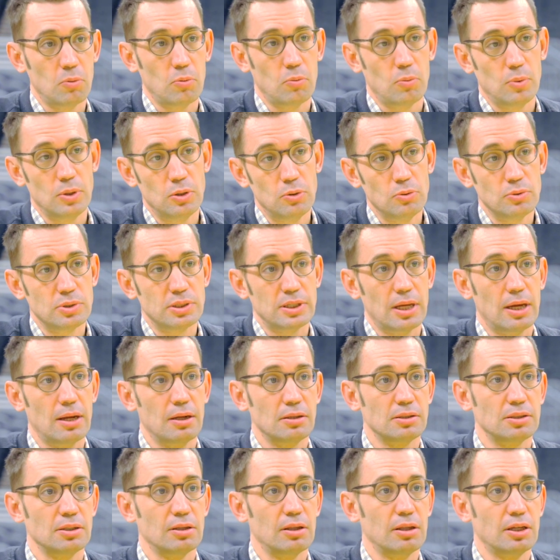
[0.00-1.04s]
we use that
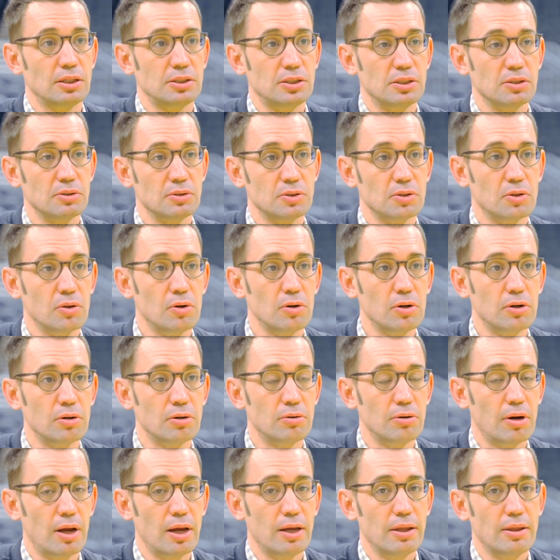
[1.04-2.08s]
as a lessons learned,
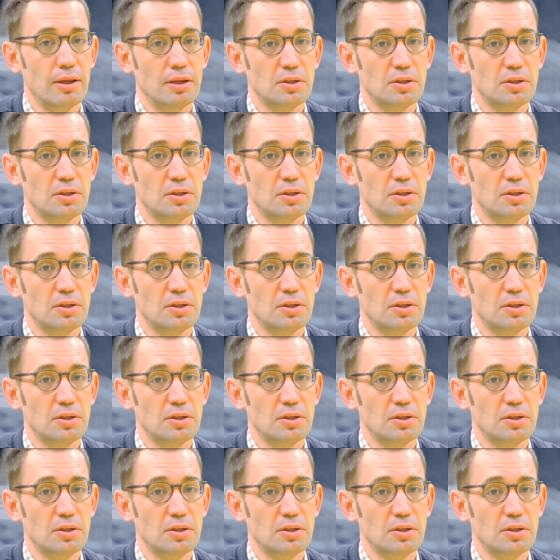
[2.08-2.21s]
right?